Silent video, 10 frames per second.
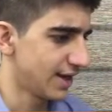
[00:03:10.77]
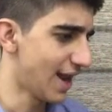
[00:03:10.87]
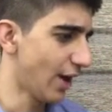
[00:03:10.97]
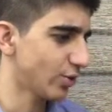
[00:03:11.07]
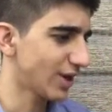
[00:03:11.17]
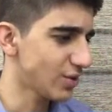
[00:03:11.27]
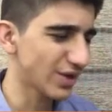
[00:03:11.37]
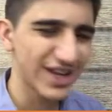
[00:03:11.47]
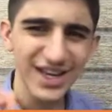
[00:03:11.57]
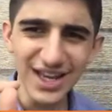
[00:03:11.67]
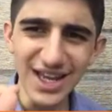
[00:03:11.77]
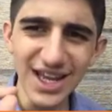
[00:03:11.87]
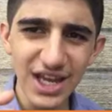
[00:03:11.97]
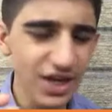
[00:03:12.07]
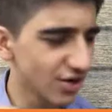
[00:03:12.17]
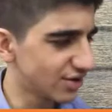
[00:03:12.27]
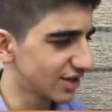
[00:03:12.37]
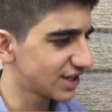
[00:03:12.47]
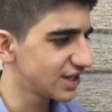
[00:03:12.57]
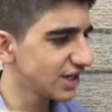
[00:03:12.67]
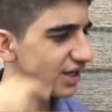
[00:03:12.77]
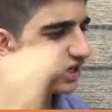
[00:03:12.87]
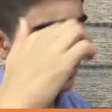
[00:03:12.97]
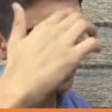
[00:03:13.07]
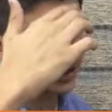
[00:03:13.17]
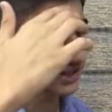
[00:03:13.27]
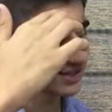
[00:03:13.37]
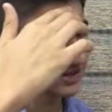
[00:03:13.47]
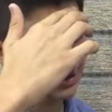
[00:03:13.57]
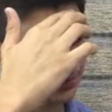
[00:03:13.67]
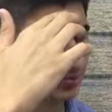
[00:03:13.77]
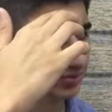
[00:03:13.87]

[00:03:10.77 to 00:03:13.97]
Now the key here is